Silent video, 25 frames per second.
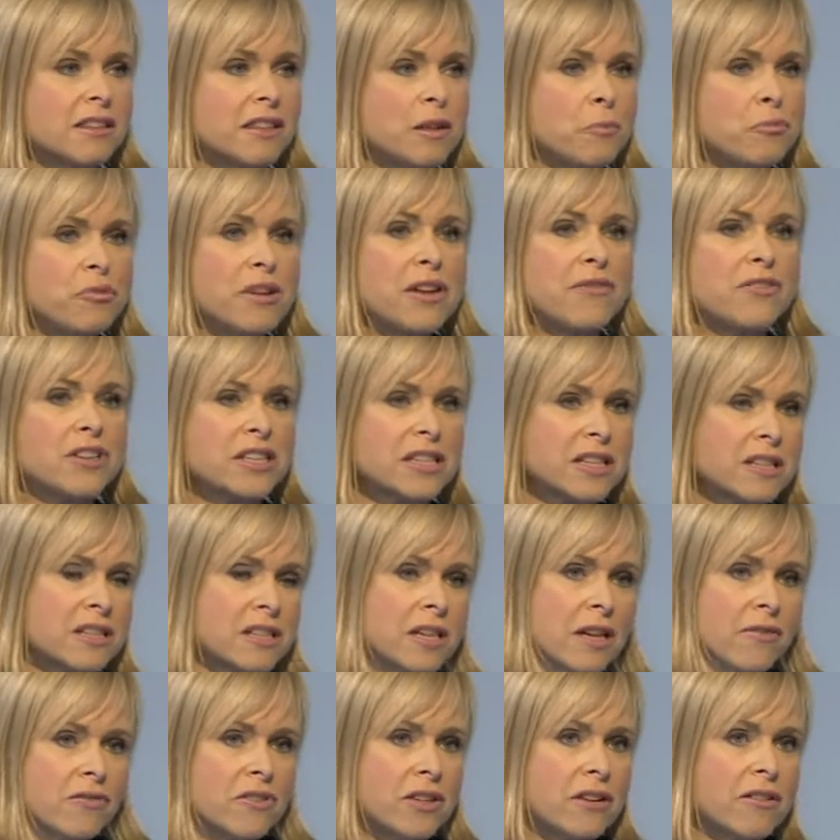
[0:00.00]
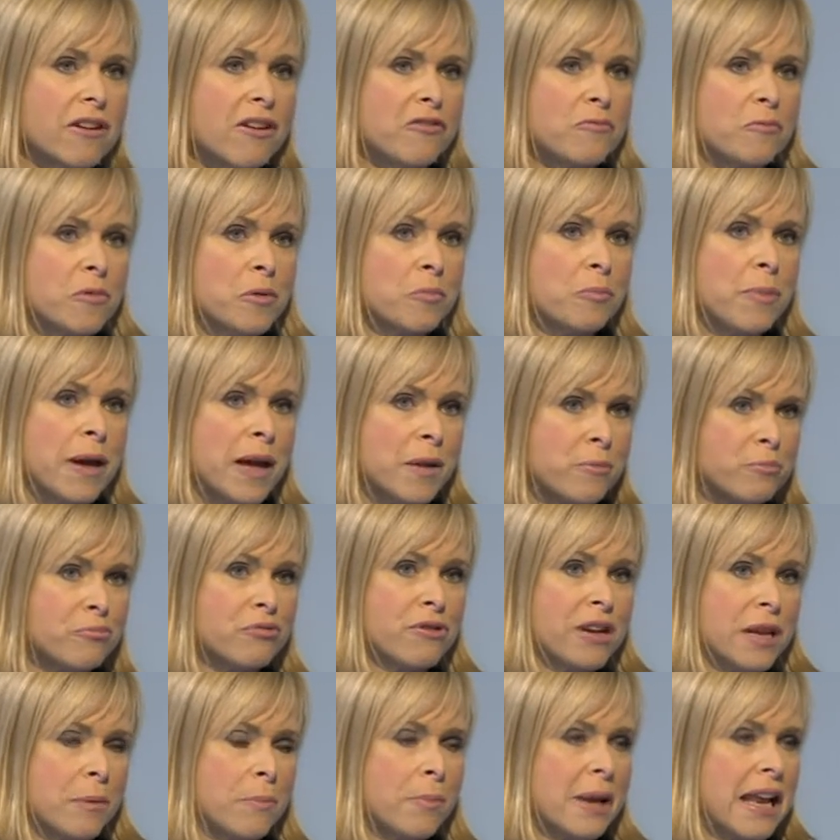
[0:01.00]
the previous Conservative government back
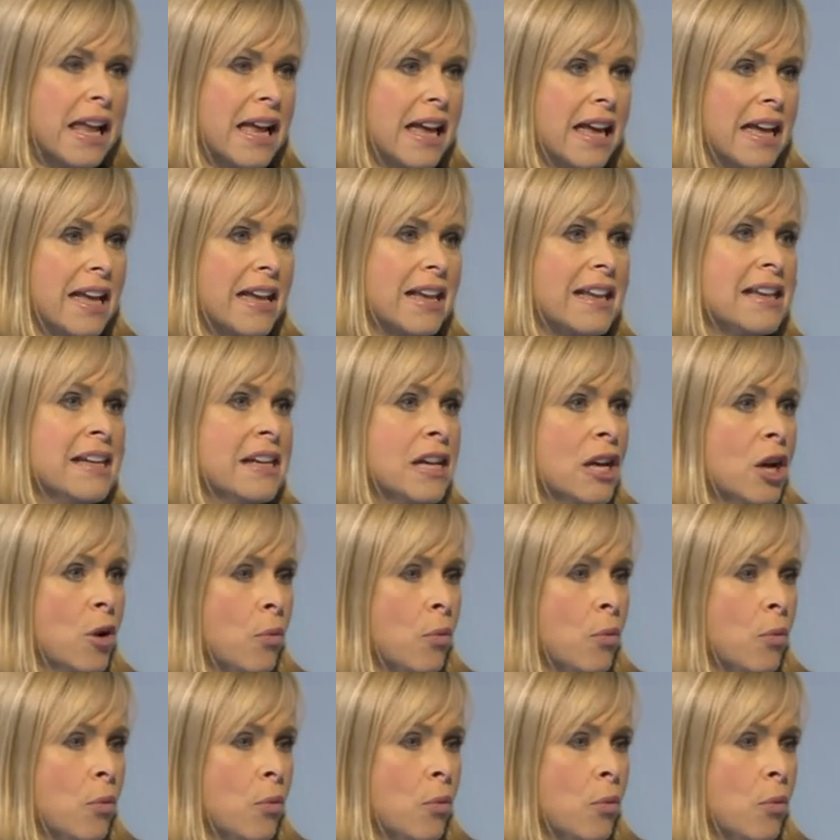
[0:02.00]
pre-Blair,